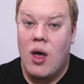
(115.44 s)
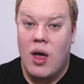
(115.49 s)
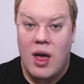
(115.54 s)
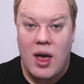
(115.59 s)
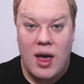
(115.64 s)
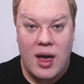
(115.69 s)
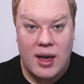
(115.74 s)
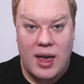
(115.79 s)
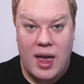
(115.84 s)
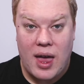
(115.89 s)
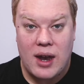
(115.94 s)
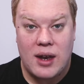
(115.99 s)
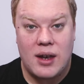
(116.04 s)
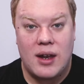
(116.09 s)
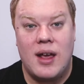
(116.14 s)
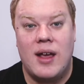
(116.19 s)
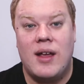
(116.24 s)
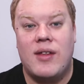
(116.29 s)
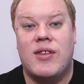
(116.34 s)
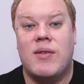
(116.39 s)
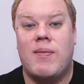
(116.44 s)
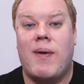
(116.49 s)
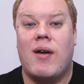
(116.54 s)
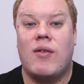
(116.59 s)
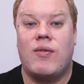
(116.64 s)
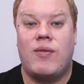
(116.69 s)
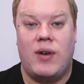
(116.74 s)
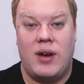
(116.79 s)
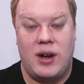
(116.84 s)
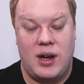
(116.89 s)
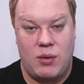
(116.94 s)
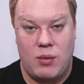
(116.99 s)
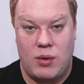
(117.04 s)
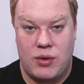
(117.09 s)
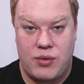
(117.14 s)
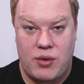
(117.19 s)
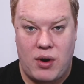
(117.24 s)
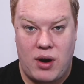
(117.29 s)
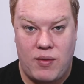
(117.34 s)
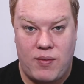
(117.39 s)
Again, it's about finding
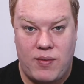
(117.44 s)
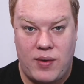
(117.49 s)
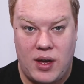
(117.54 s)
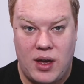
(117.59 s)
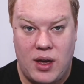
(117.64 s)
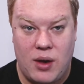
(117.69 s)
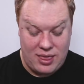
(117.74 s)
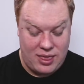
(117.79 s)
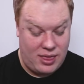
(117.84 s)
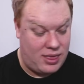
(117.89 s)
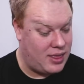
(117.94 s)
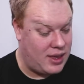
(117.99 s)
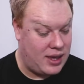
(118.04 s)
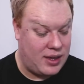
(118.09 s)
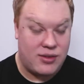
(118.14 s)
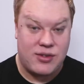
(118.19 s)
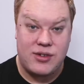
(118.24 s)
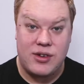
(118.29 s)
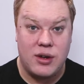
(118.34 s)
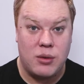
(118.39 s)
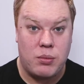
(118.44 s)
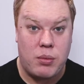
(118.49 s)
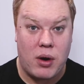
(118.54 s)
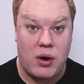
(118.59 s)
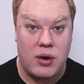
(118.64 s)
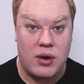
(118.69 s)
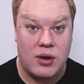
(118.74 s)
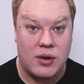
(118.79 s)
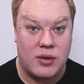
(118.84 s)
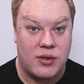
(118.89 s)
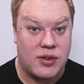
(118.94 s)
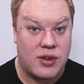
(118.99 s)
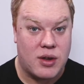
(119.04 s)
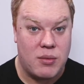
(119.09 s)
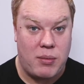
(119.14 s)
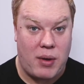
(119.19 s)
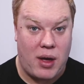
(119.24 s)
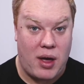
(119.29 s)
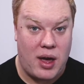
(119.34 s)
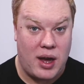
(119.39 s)
what's right for you. These two products
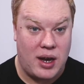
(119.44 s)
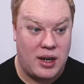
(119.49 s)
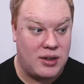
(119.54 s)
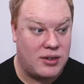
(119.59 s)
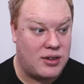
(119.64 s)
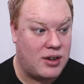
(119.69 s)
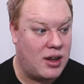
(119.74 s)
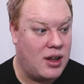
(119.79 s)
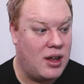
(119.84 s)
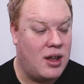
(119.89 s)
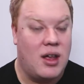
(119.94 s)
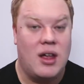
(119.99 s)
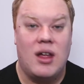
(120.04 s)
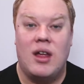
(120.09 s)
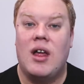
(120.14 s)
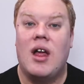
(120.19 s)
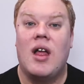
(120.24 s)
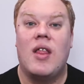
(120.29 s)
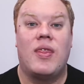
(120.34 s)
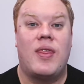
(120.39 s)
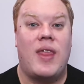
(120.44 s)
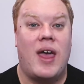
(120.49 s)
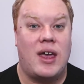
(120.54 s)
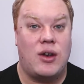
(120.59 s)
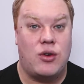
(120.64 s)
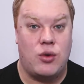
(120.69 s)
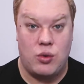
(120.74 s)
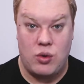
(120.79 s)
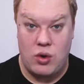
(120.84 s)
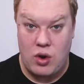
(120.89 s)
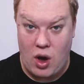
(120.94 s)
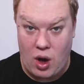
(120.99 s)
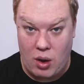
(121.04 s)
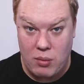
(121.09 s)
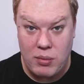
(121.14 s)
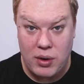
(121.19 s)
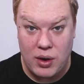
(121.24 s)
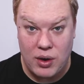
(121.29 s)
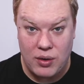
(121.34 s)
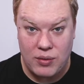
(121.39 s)
combined, they do not
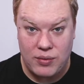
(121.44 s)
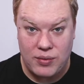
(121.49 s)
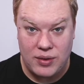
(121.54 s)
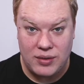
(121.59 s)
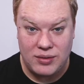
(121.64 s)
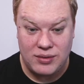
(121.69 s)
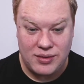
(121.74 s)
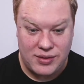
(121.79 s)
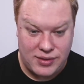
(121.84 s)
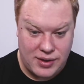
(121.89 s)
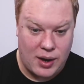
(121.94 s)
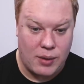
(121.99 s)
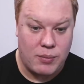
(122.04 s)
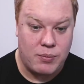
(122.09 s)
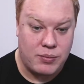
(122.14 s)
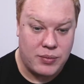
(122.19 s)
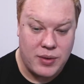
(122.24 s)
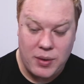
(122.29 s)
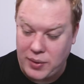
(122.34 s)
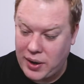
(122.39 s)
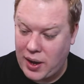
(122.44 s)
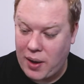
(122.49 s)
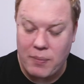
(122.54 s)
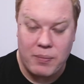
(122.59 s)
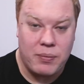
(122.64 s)
move. So, here we go.